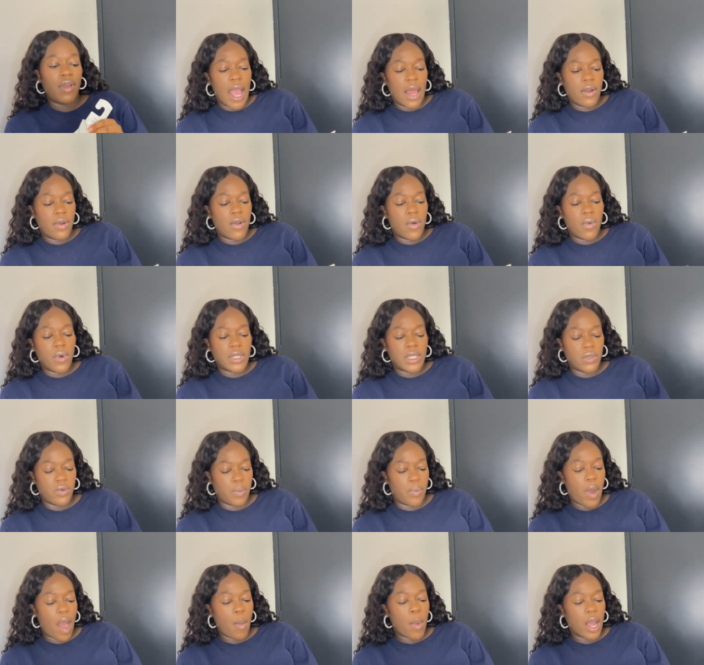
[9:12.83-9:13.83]
I don't know what is
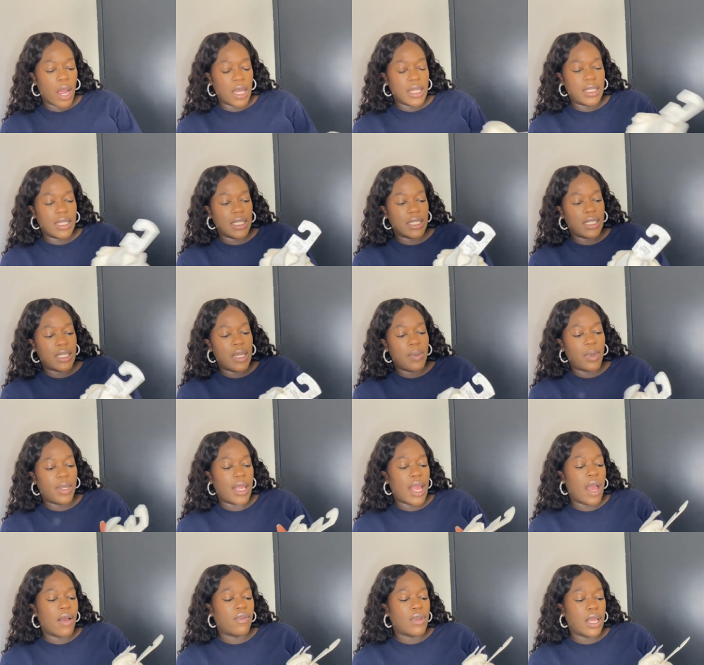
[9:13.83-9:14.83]
with Primark and Disney, but they
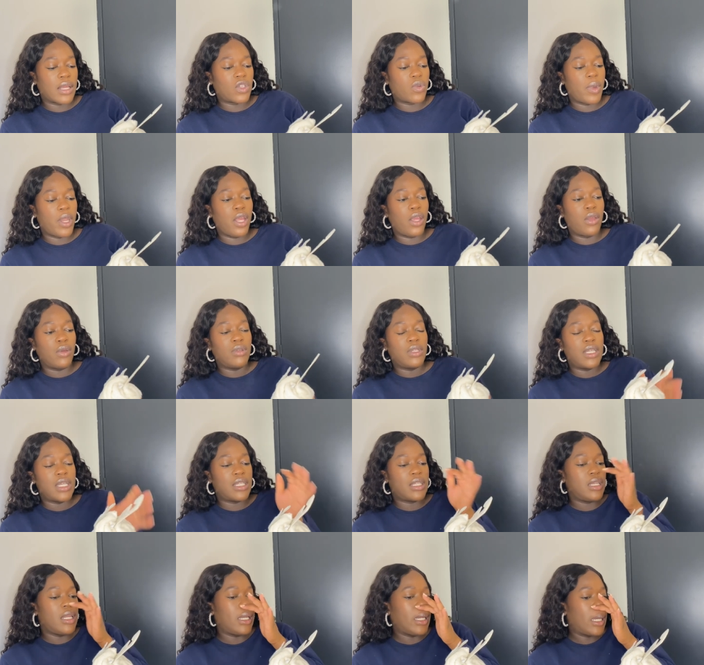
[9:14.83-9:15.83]
have like so many cute
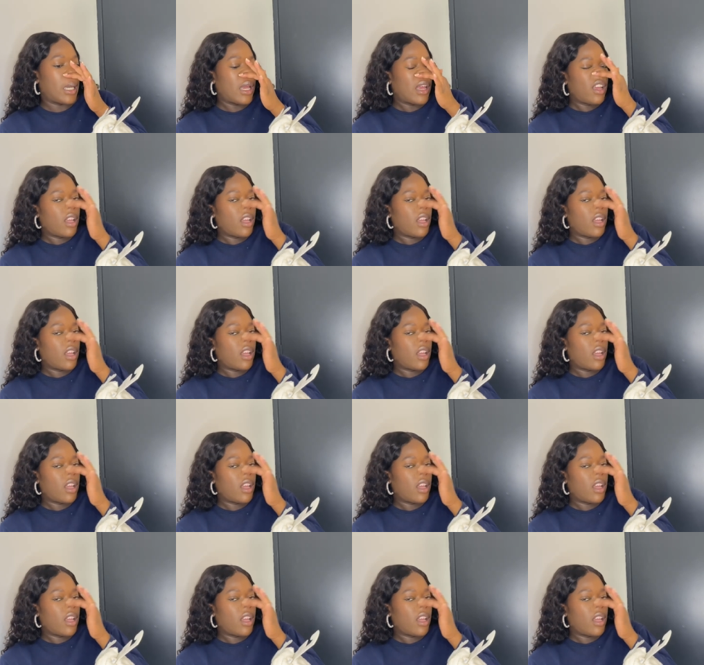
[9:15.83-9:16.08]
Disney